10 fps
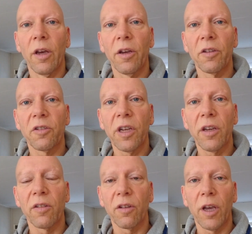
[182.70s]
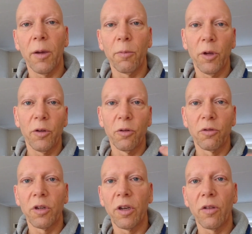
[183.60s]
Uh, second, I'm not
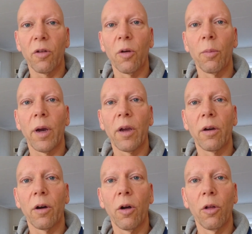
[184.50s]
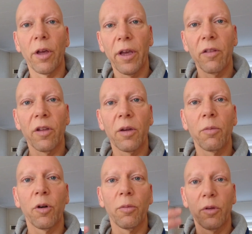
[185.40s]
using it on my whole head
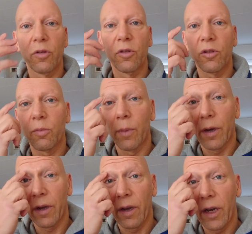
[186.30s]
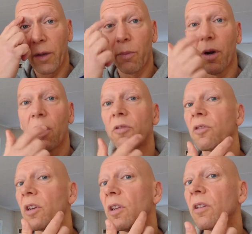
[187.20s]
anymore, but just my
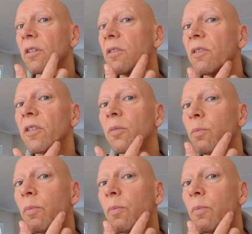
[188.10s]
eyebrows and these